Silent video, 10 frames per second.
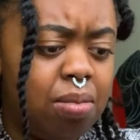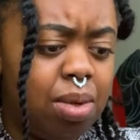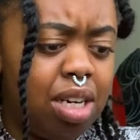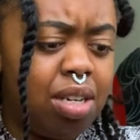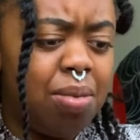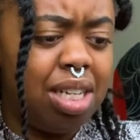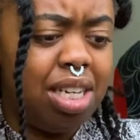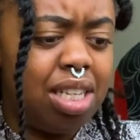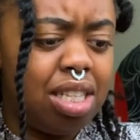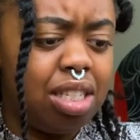Why are you
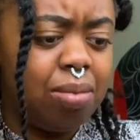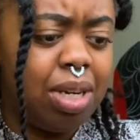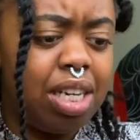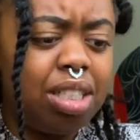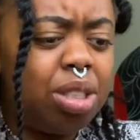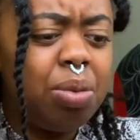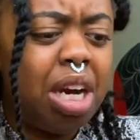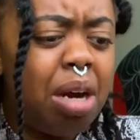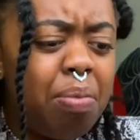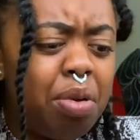like this? Why didn't you
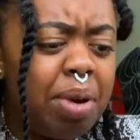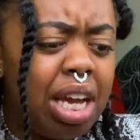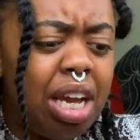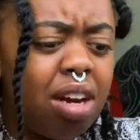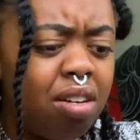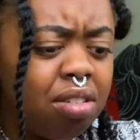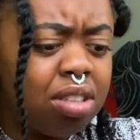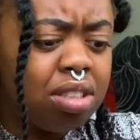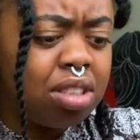come prepared?